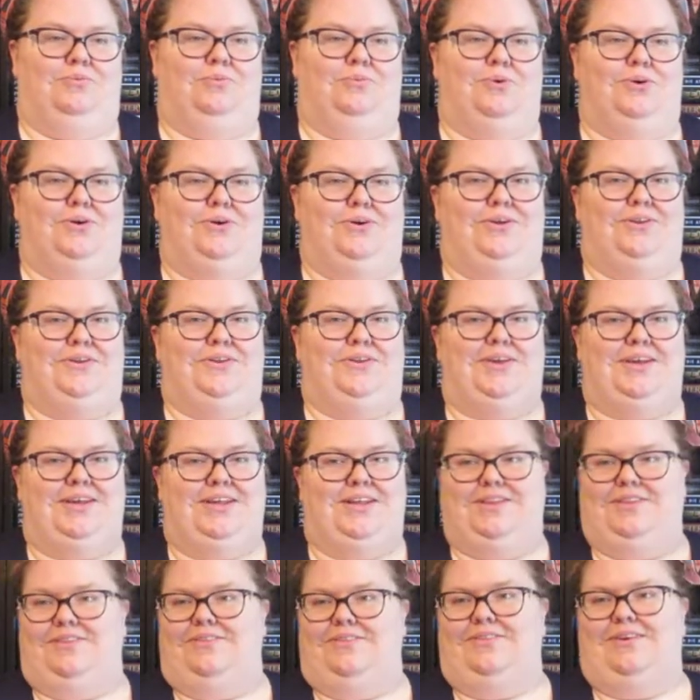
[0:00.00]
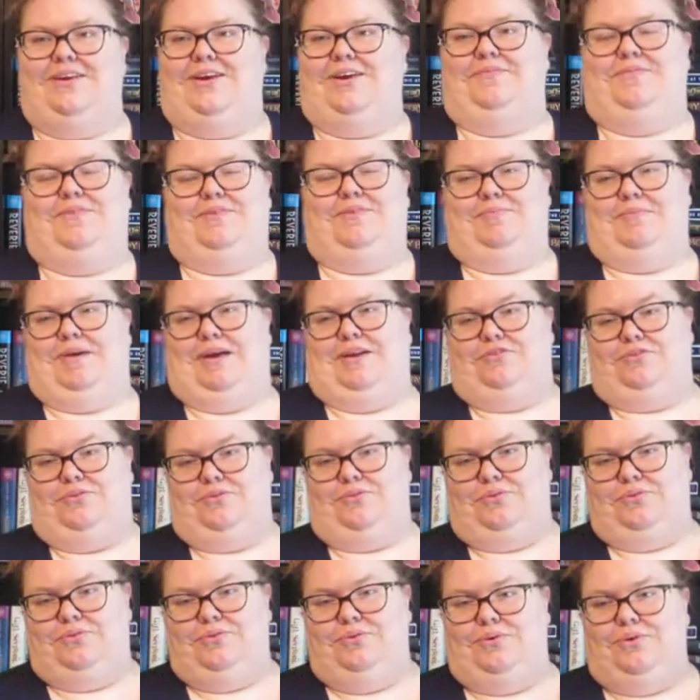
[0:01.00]
world and stuff and magical
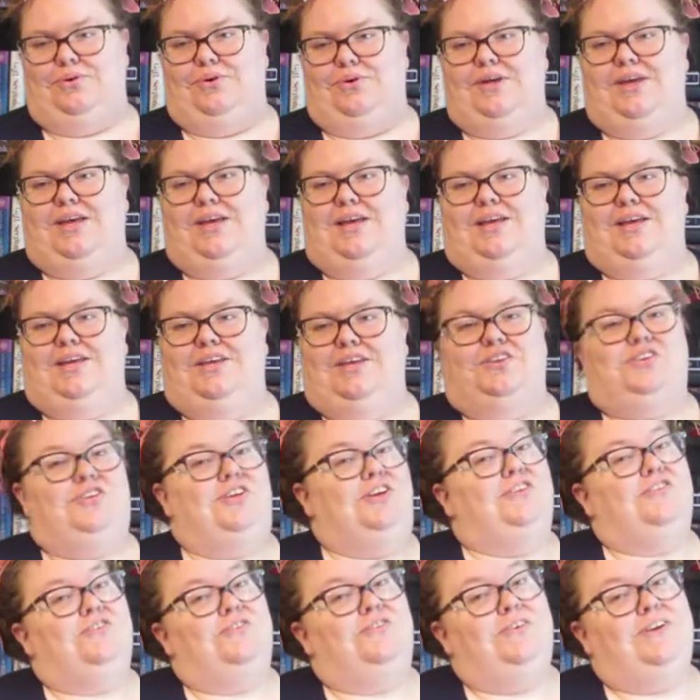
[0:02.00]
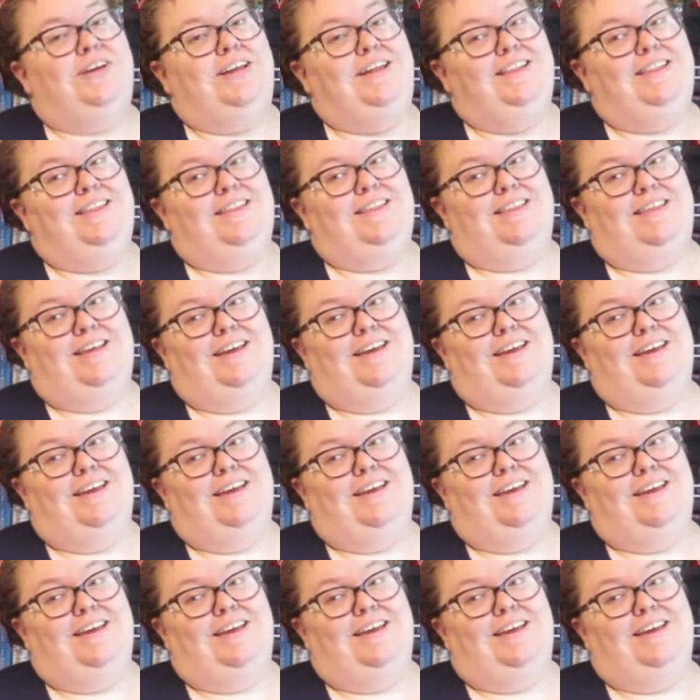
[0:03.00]
school, she joins.